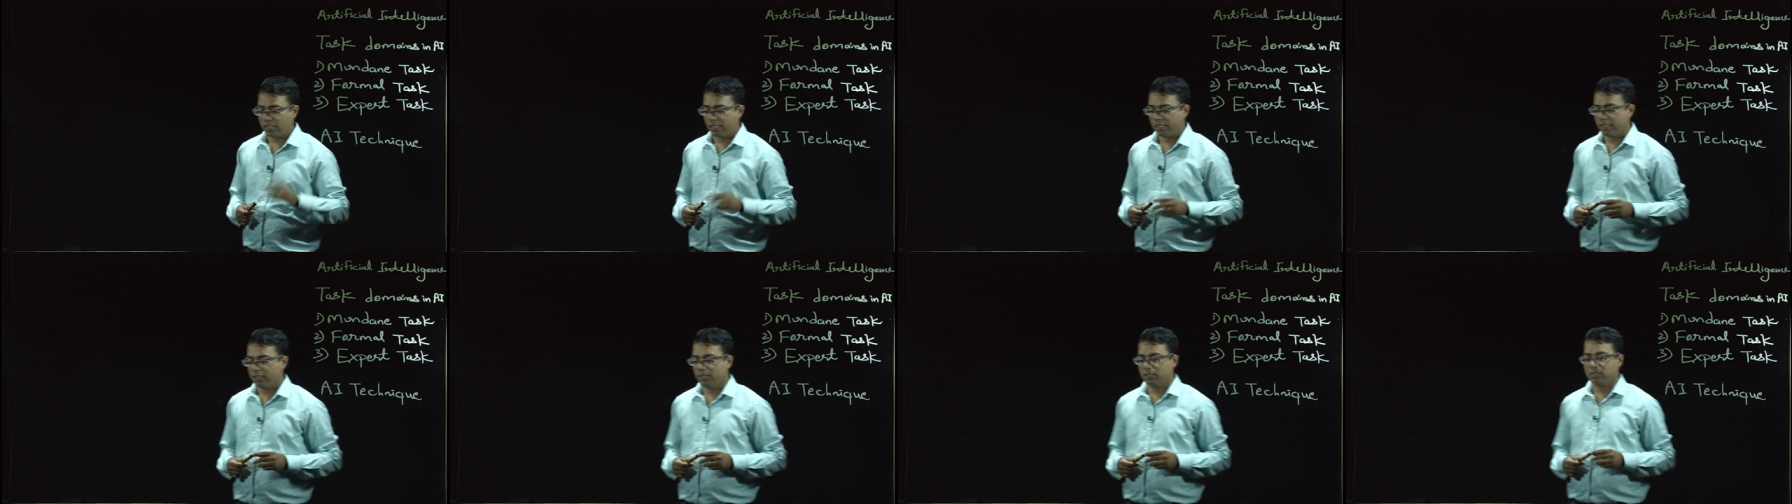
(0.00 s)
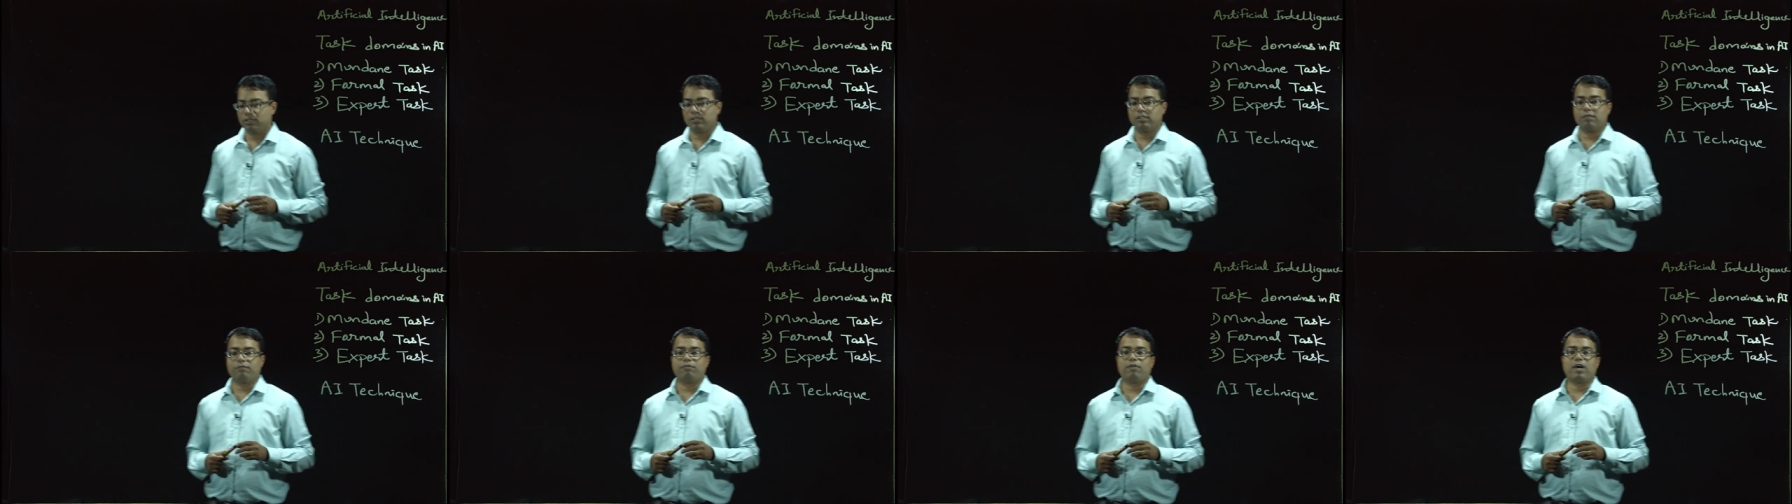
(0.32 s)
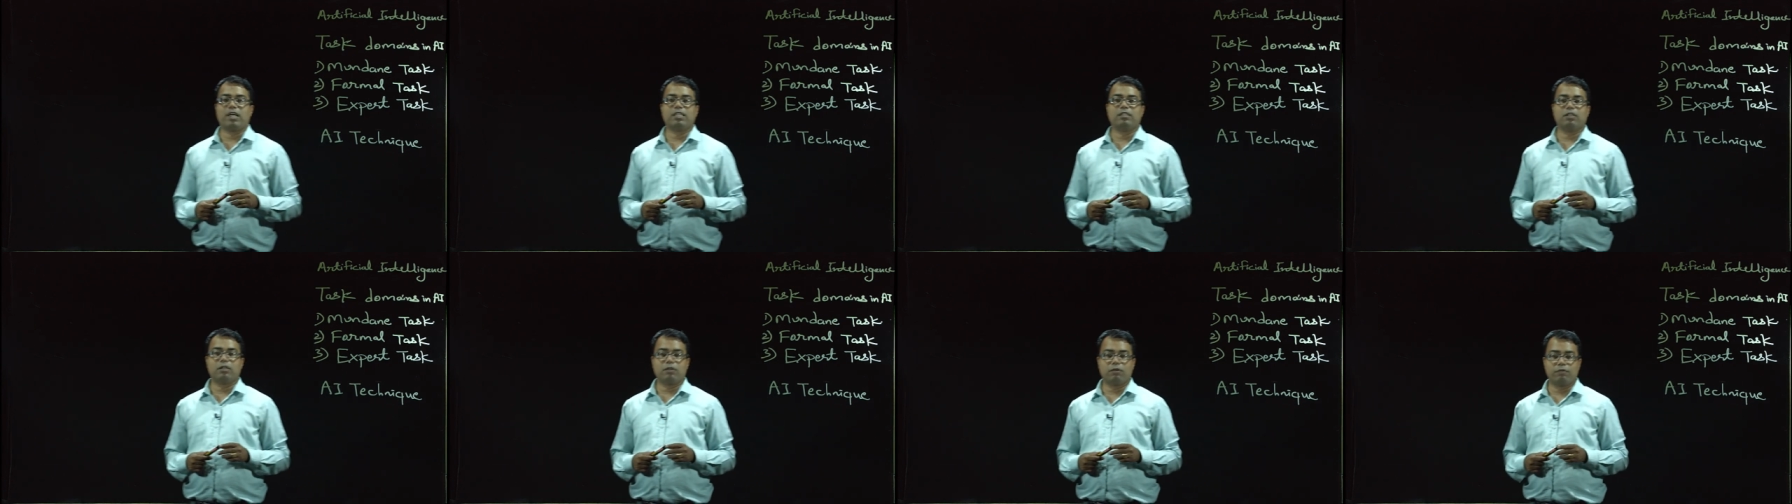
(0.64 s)
as the
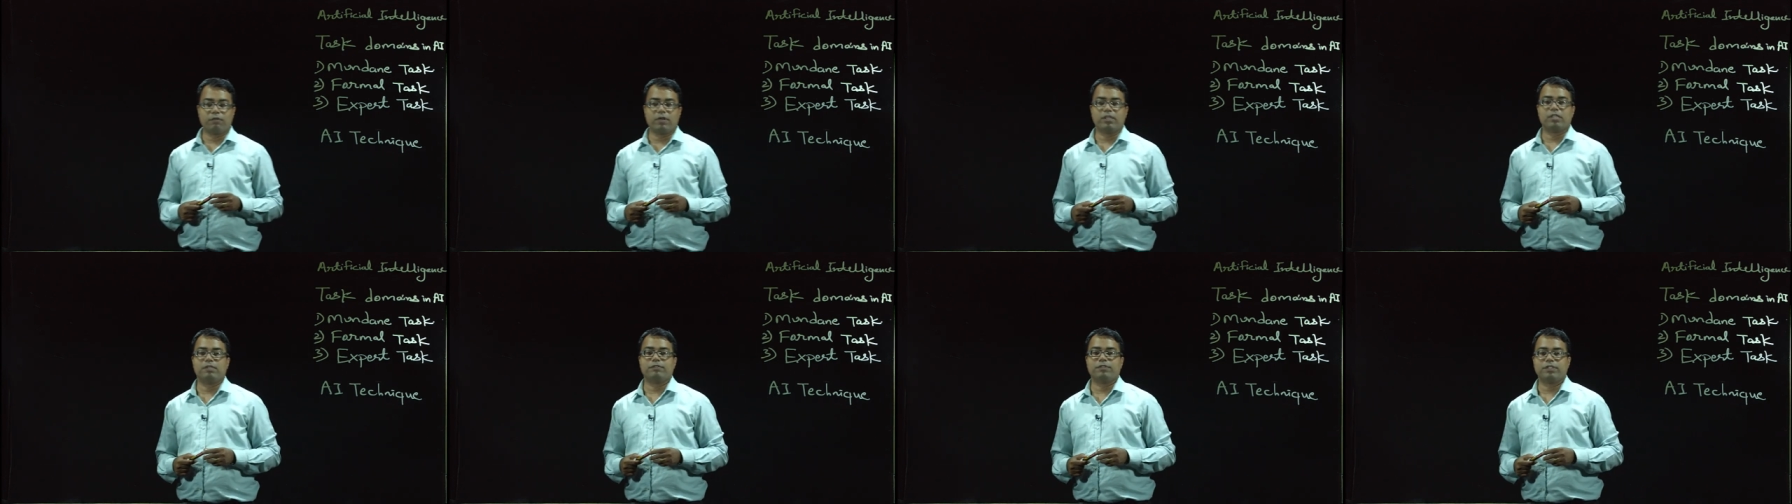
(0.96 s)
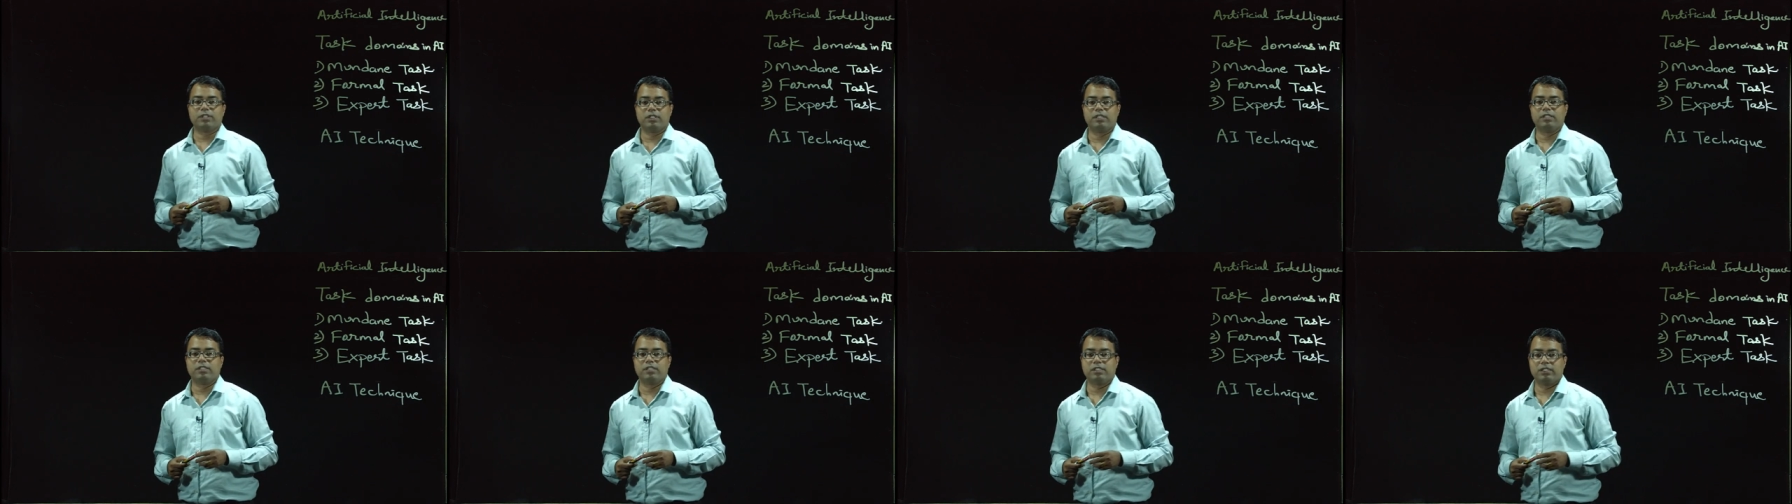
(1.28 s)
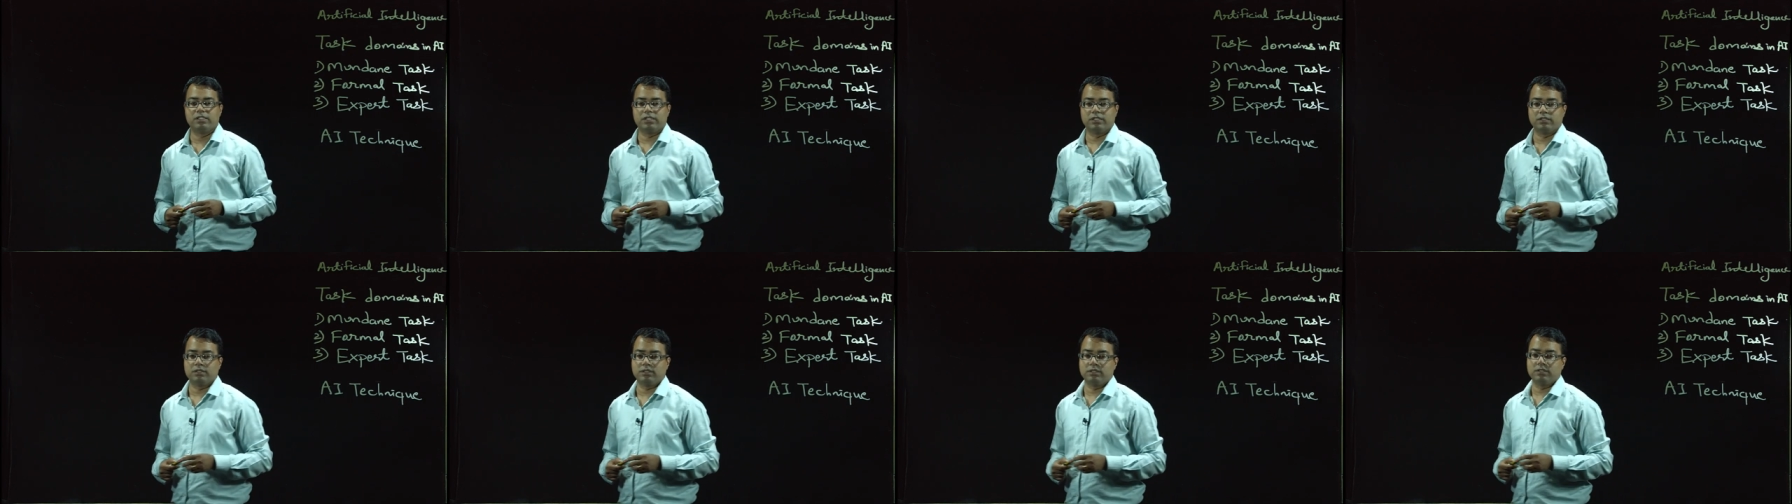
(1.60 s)
father of artificial
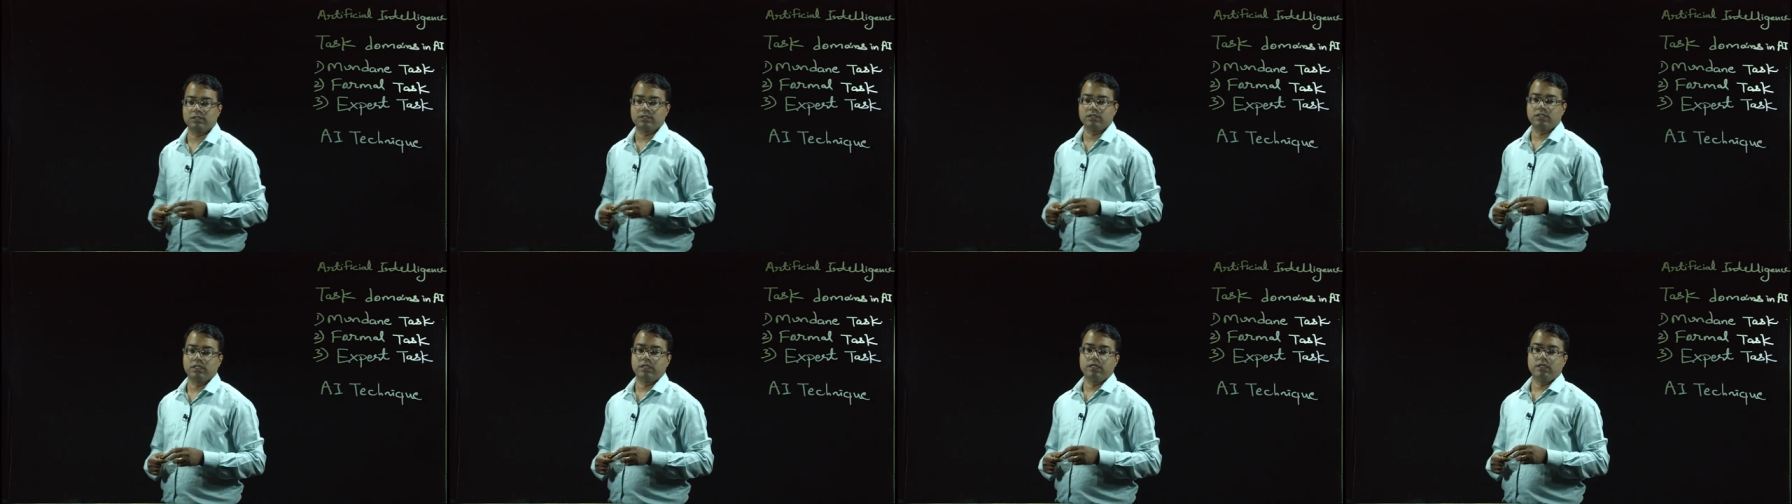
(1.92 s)
intelligence,